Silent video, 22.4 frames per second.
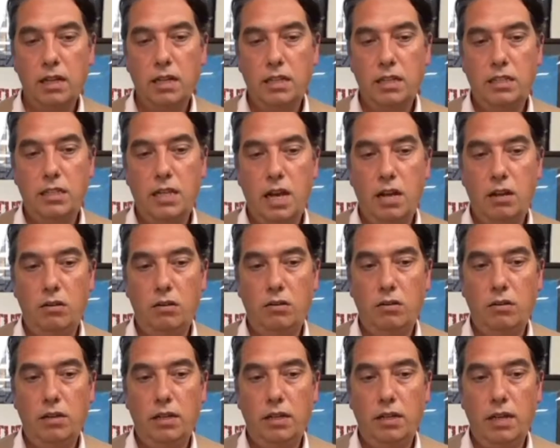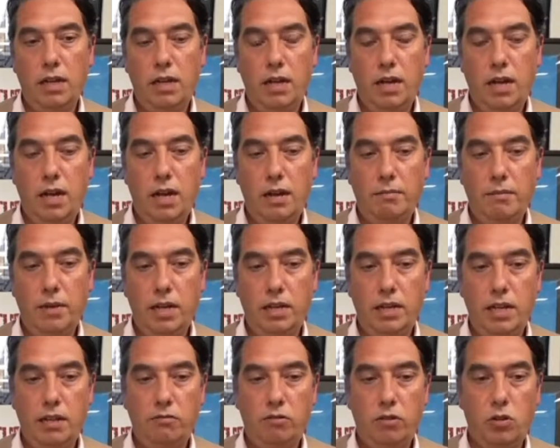So
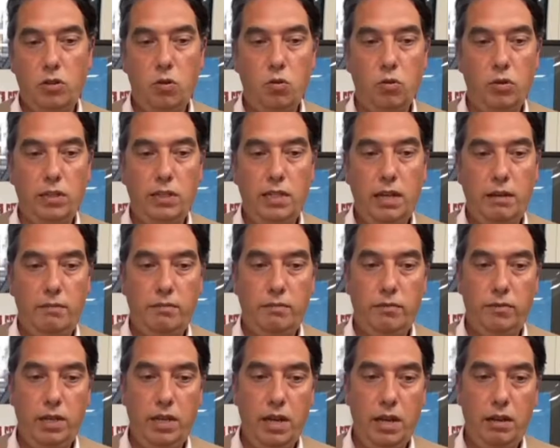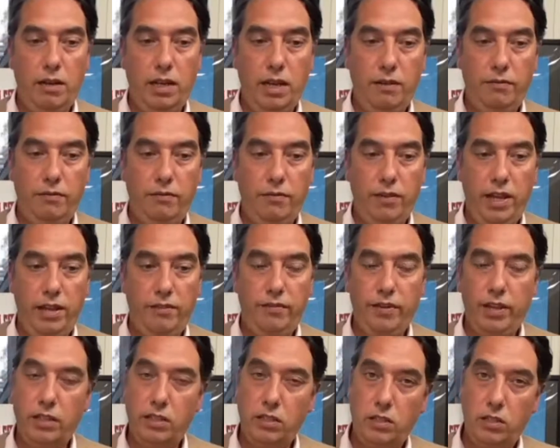another recording tip,
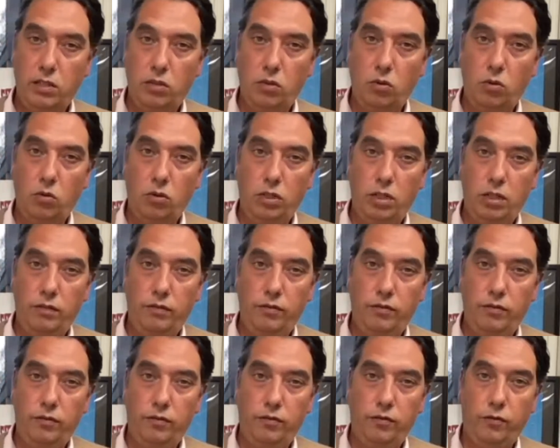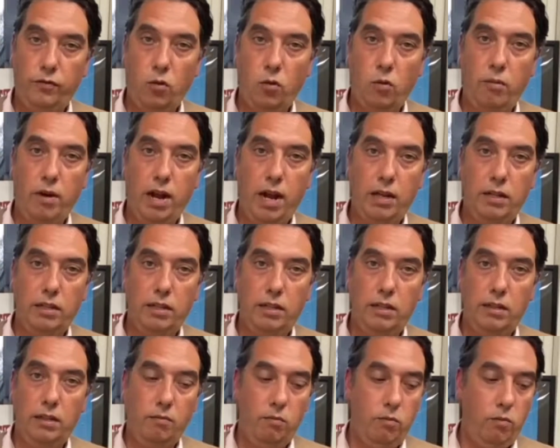if it's the sort of
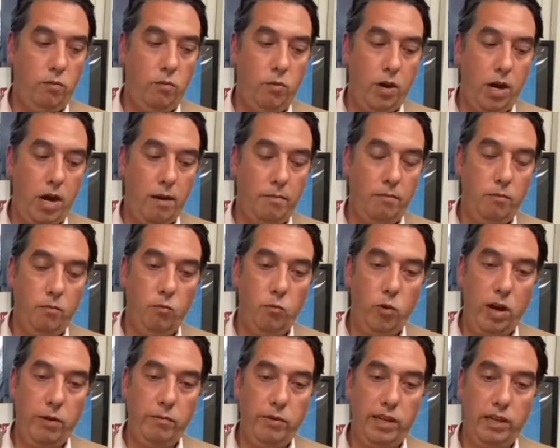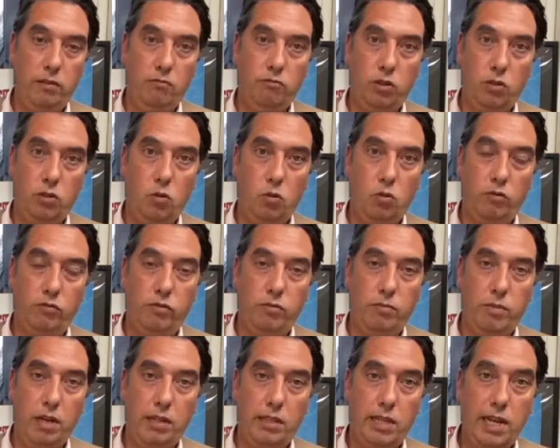format where we can record
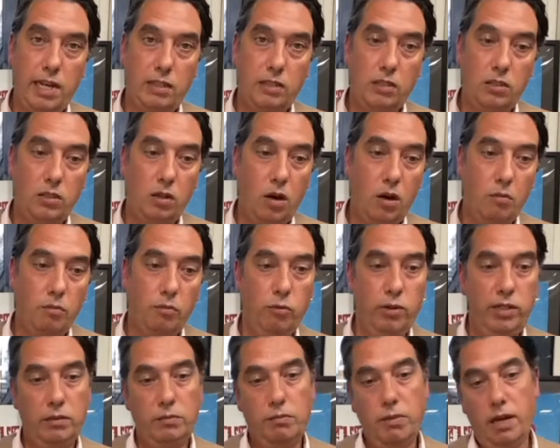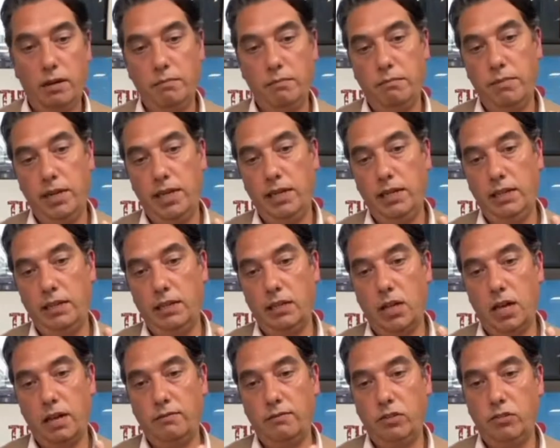from our desktop, which might mean
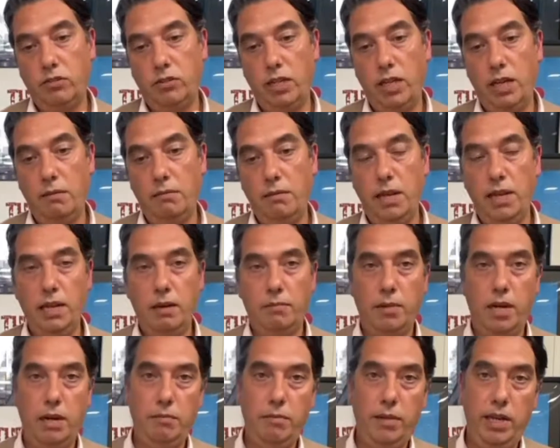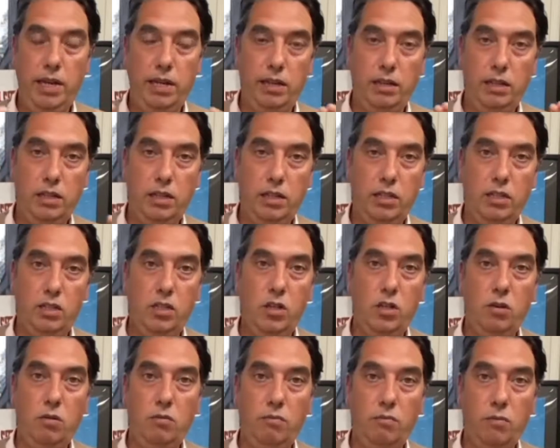live streaming, it might mean a
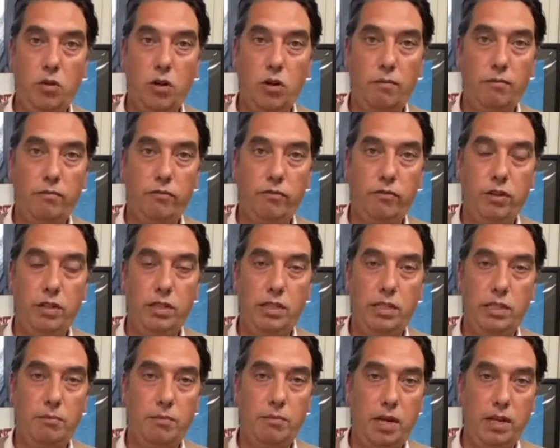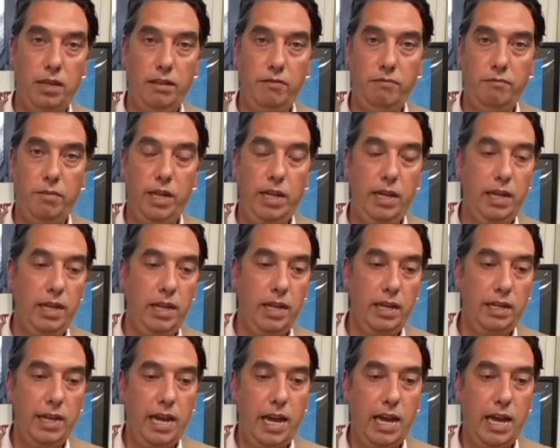Zoom conference, it might even be an